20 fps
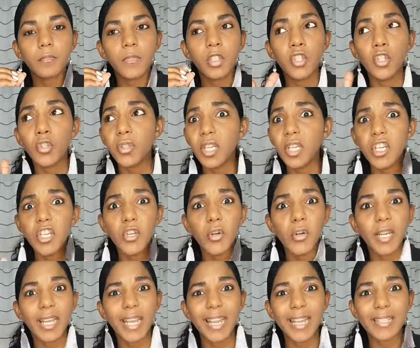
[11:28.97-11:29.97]
You teach your
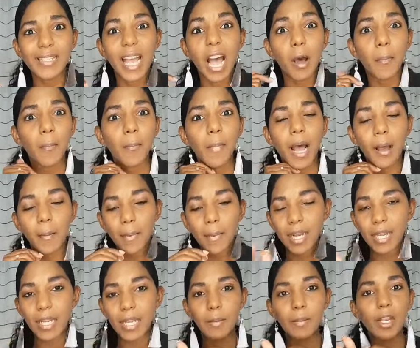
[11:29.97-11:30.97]
kids how many
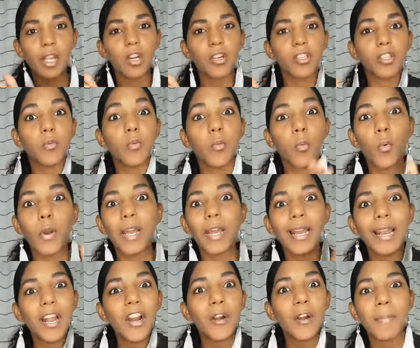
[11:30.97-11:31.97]
chemicals.
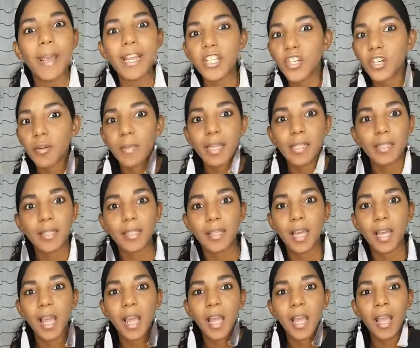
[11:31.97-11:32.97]
Learn measurements.
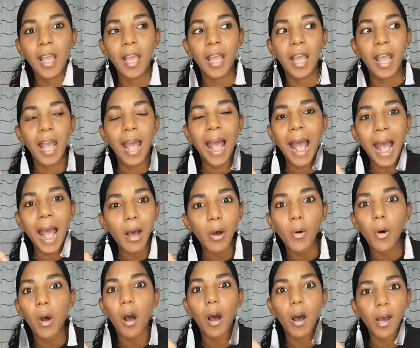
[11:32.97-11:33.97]

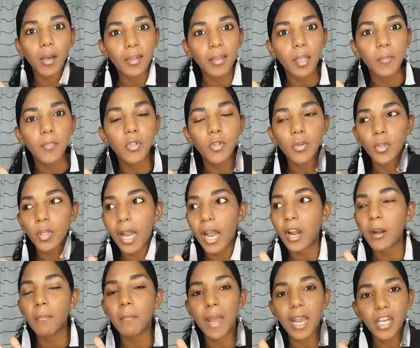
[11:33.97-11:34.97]
How awesome to
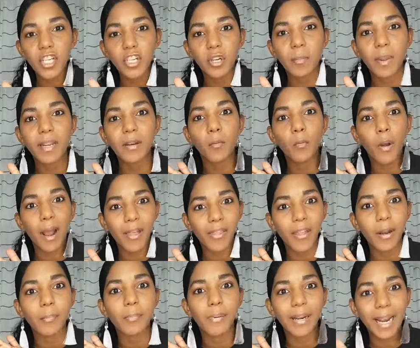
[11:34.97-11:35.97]
learn measurement while
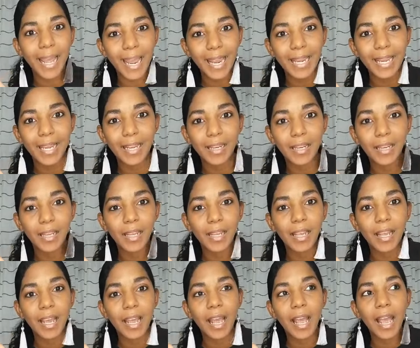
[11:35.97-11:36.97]
they're playing.
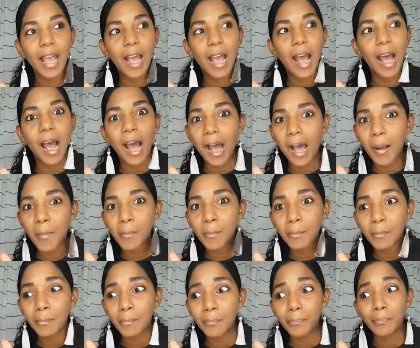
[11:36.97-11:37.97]

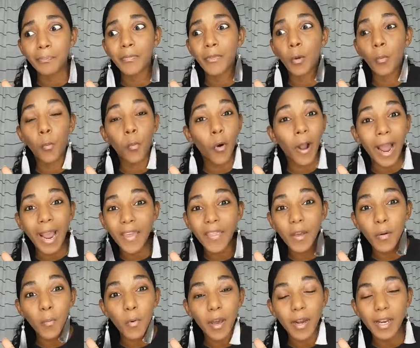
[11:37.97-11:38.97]
Why the
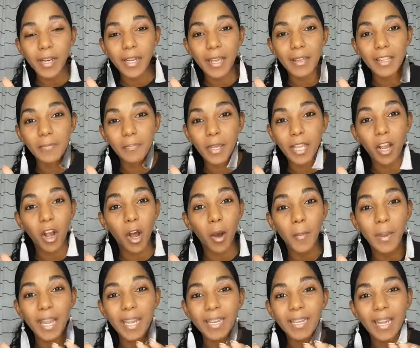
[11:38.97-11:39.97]
water is
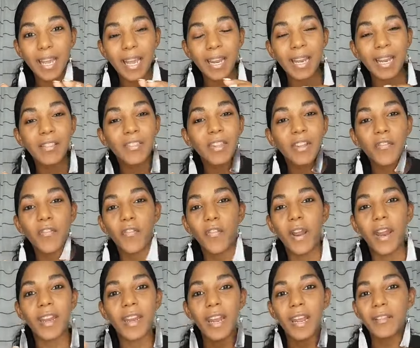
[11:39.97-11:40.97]
becoming in a
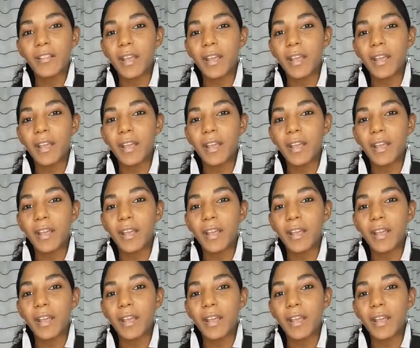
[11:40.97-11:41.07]
different